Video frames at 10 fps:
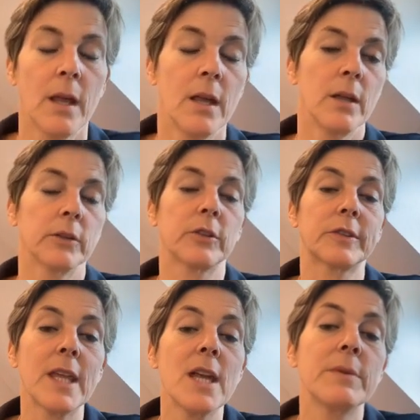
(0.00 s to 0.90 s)
So
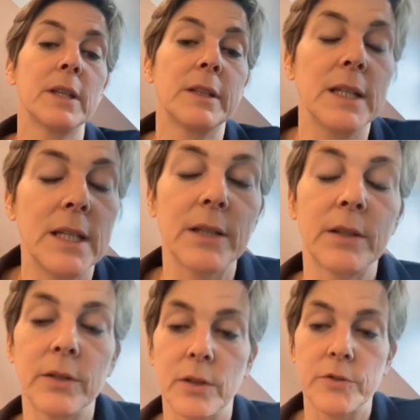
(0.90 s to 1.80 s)
staying with the
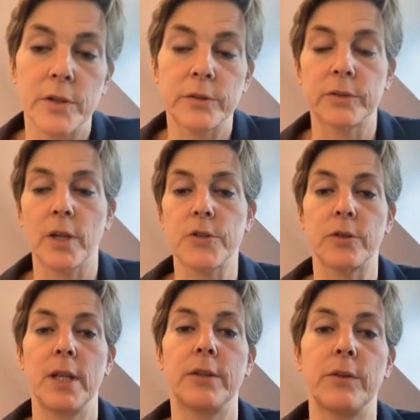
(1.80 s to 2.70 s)
knee, just to touch
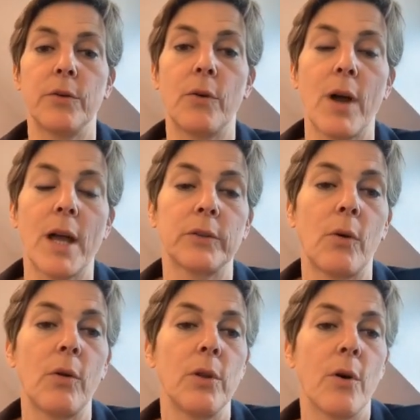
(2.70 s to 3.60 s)
on it, you guys
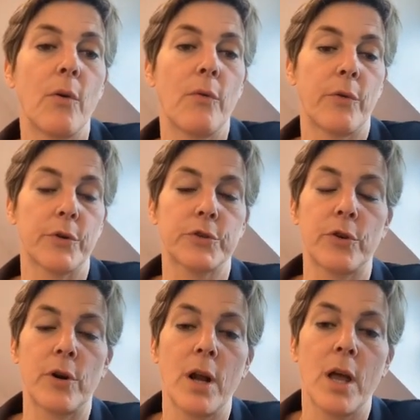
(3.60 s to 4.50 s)
all know for
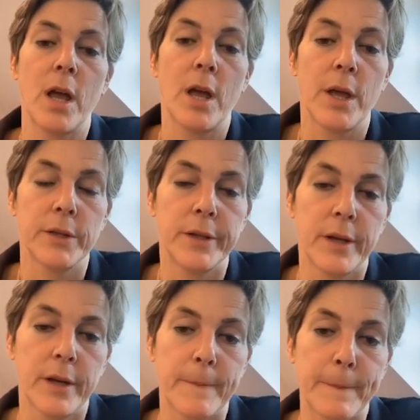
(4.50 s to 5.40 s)
sure
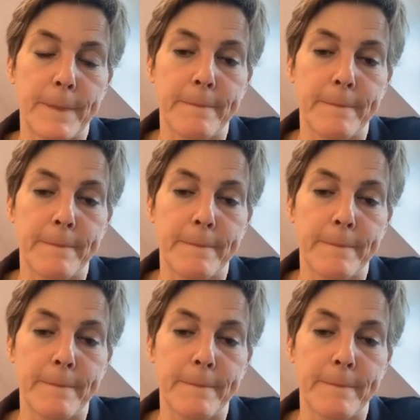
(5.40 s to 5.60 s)
the